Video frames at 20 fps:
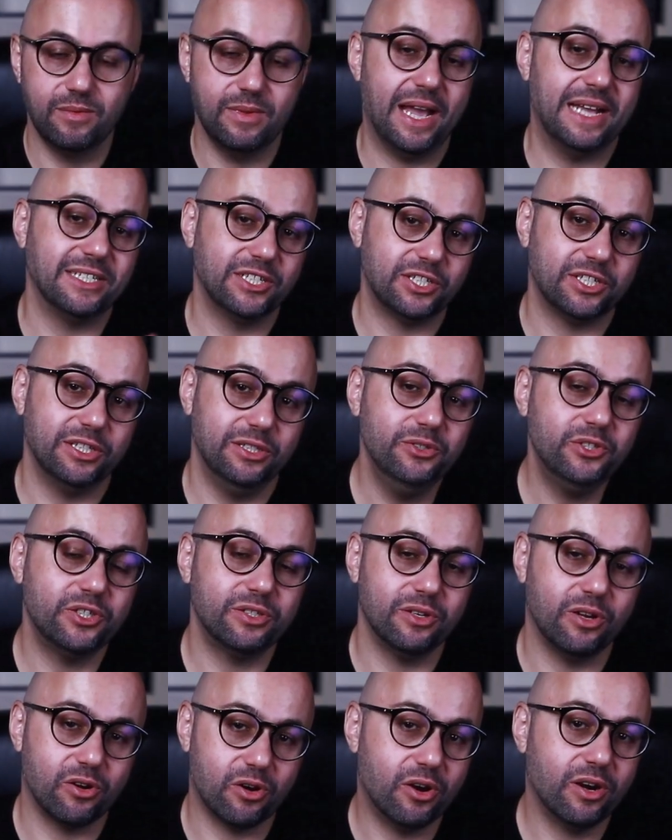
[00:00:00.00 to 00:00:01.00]
As a
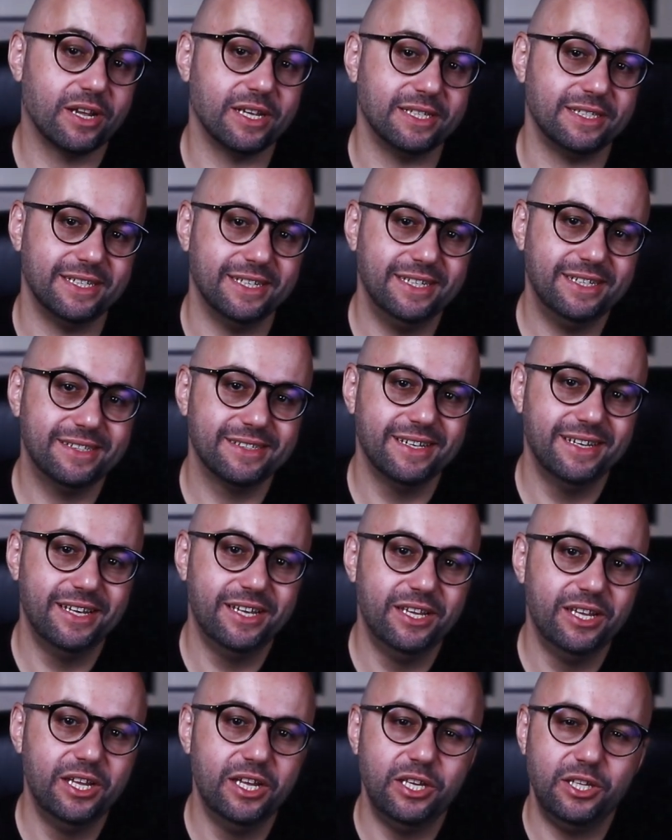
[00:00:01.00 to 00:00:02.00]
solution architect,
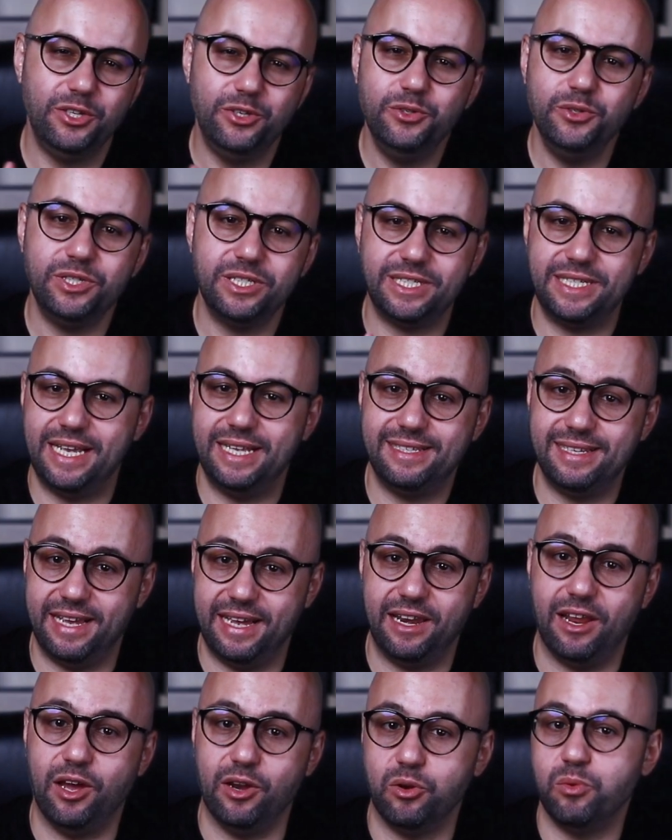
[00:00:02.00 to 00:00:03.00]
you set
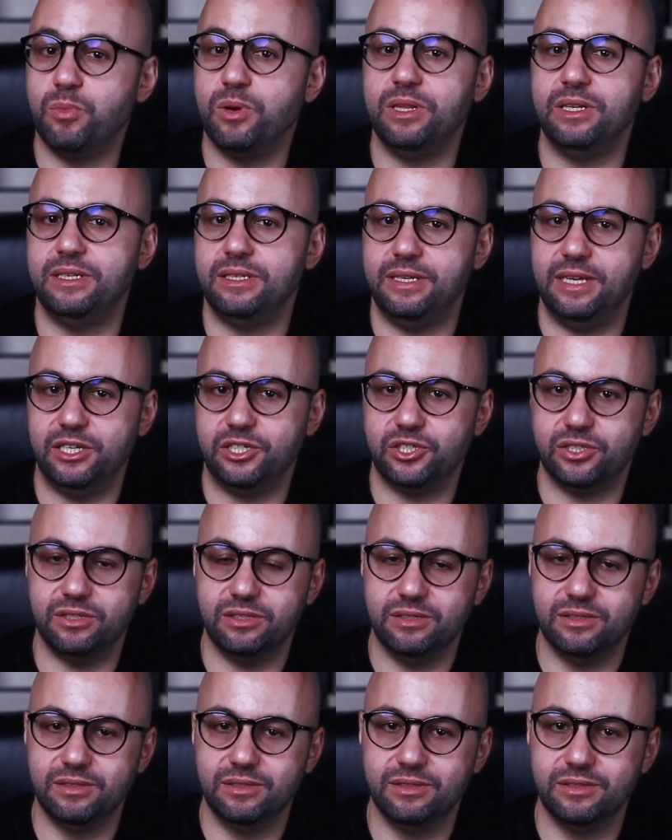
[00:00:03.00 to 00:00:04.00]
an anomaly detection.
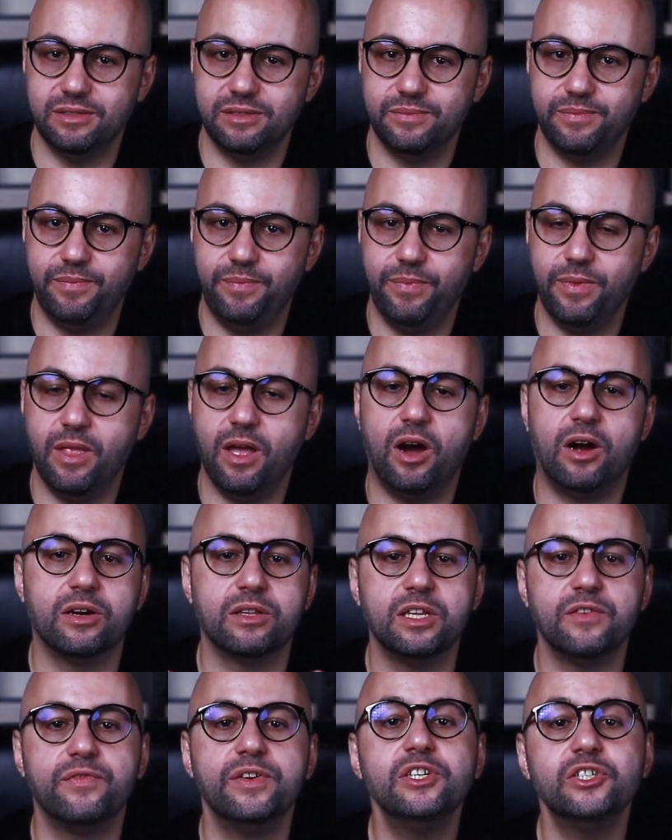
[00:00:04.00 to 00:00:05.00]

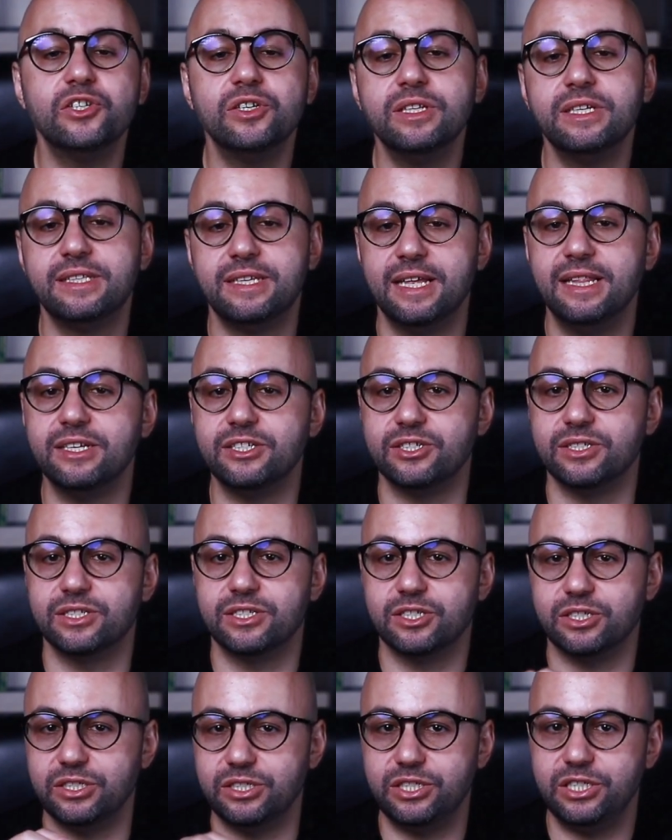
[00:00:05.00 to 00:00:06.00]
Artificial intelligence
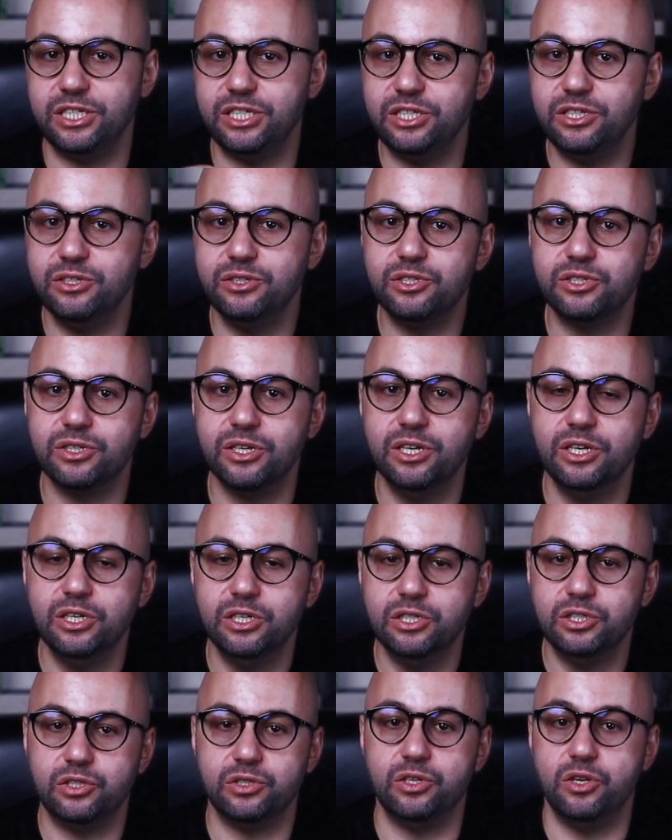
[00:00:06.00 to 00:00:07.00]
continues
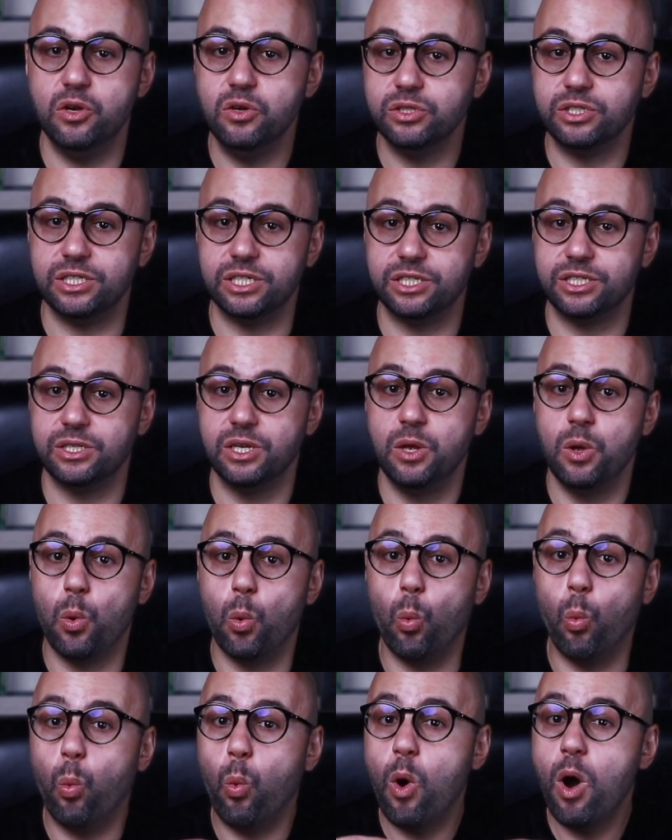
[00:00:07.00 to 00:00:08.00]
to notice
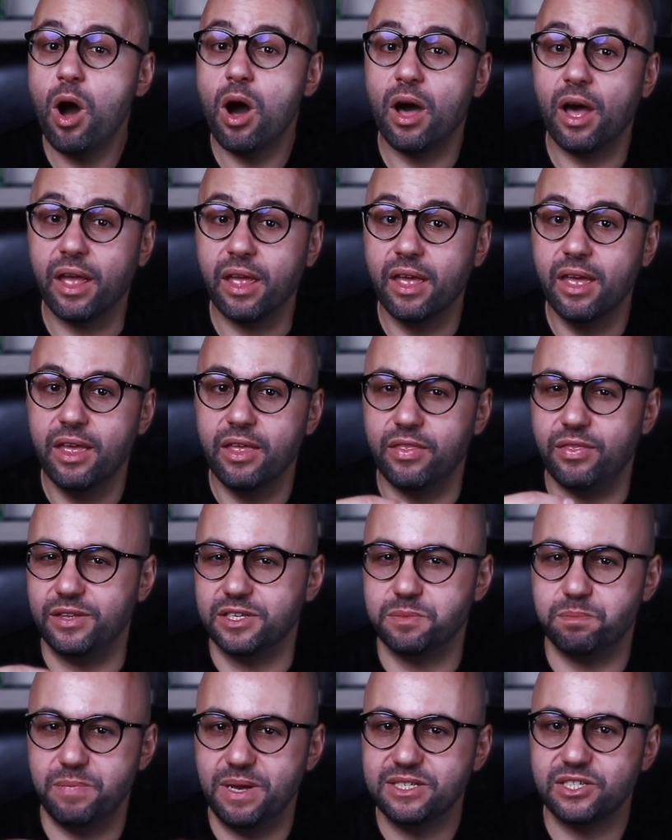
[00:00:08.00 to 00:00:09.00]
why
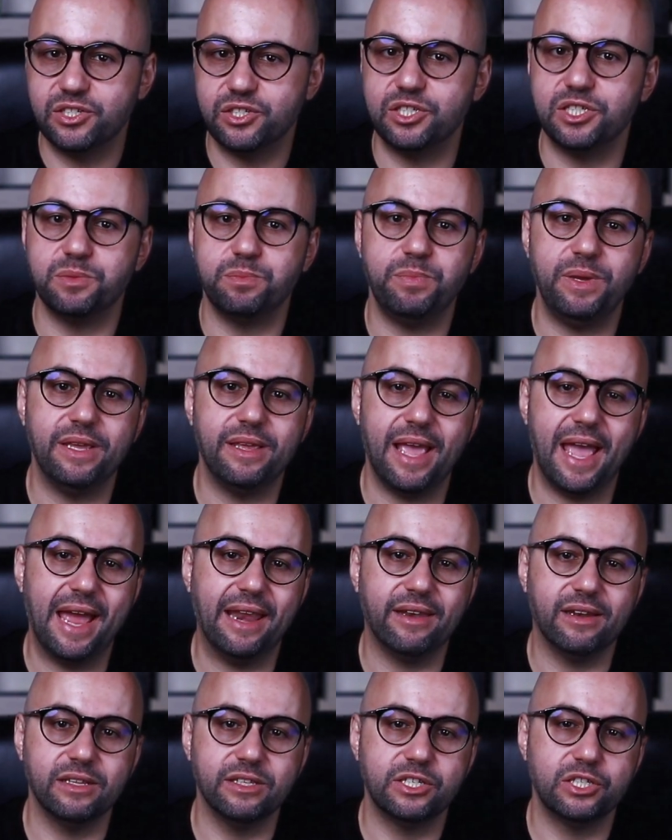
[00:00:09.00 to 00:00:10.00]
this message is being
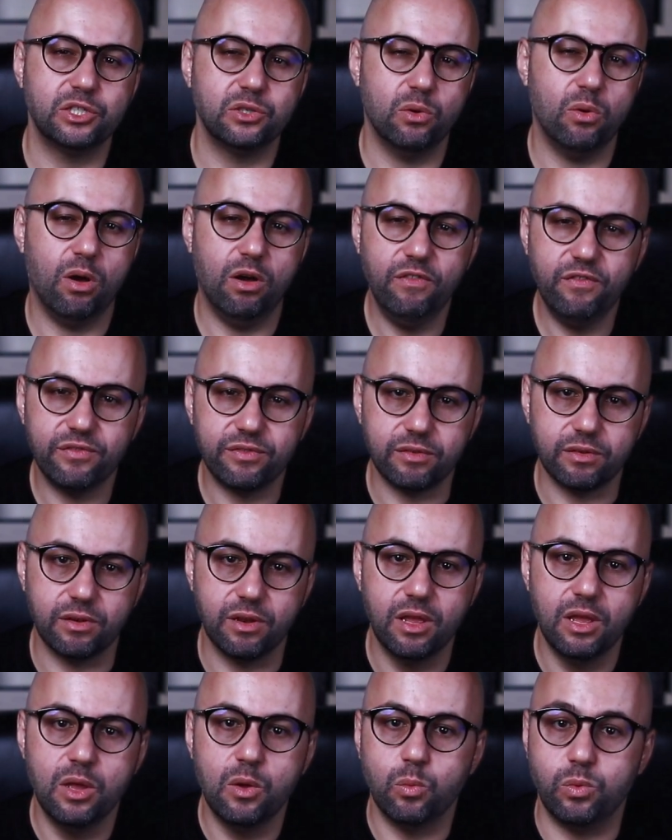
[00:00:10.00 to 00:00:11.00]
handled so
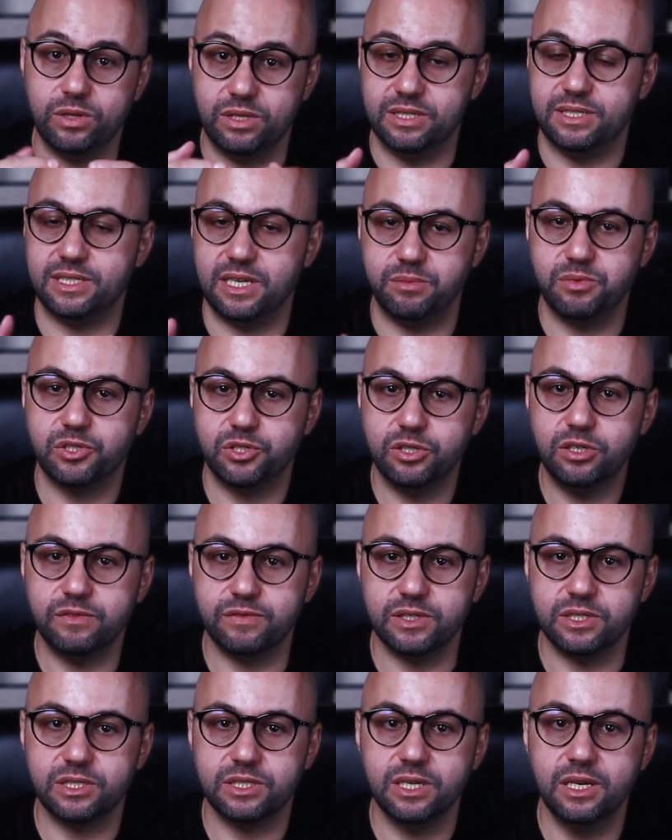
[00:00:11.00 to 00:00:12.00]
often with the same
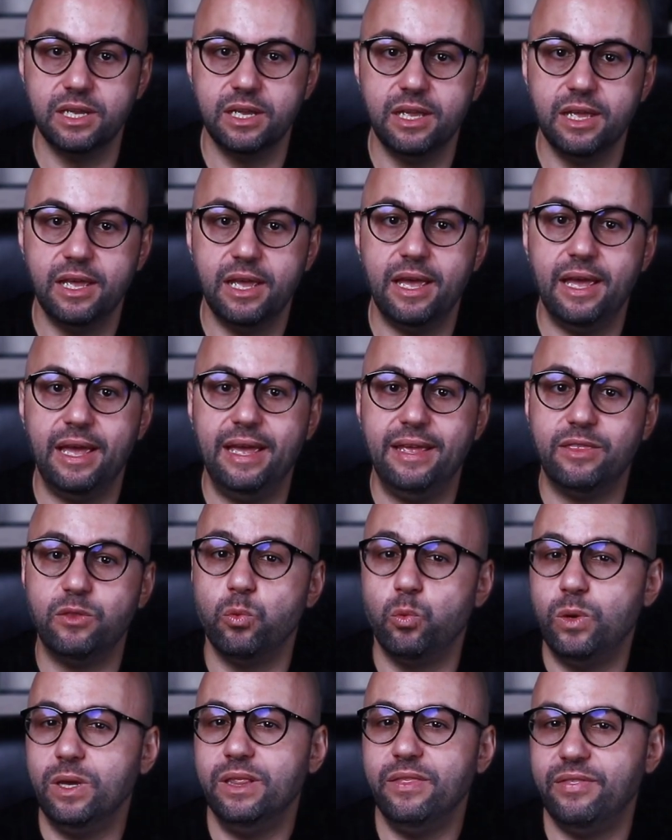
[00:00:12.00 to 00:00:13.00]
service. It
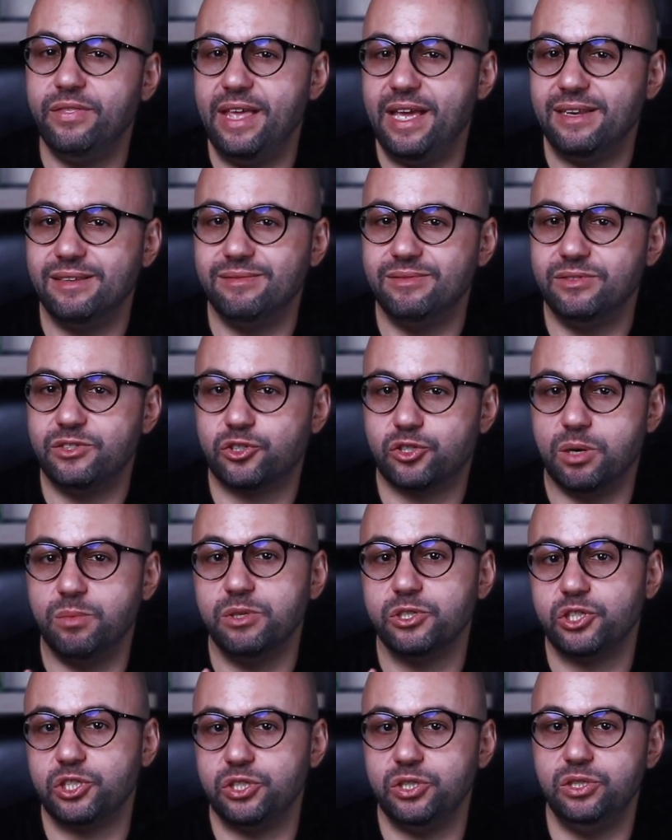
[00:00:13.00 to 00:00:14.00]
will then
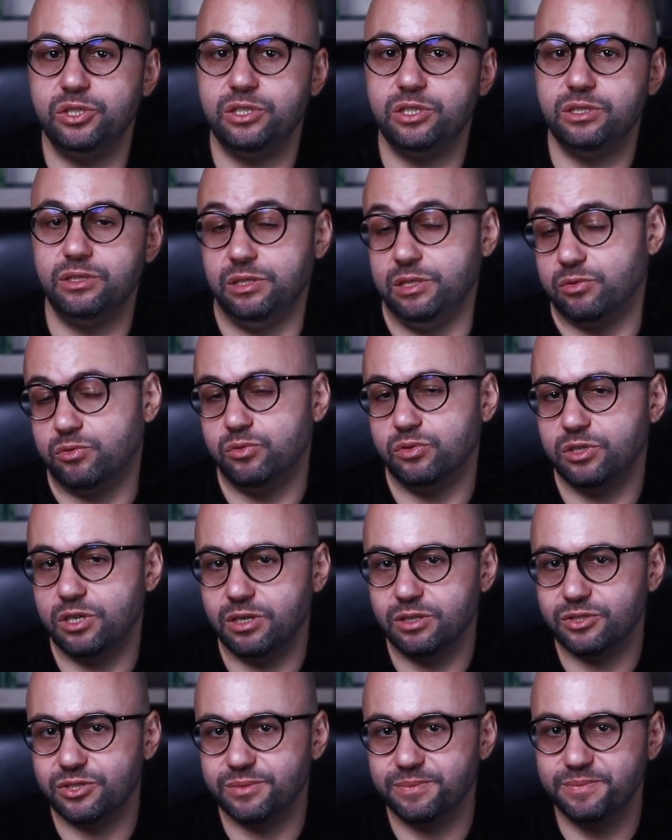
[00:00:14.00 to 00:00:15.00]
troubleshoot the root
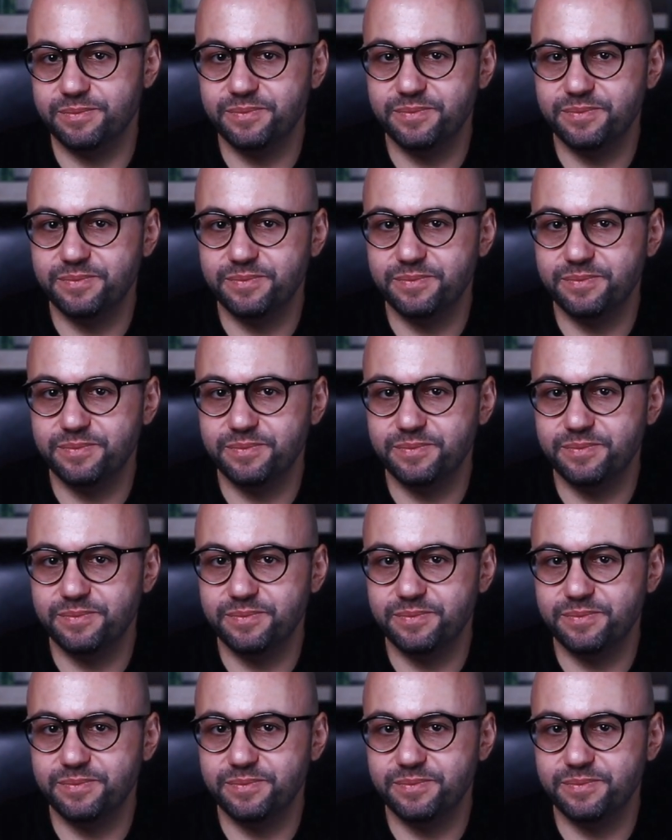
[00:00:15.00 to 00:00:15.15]
cause.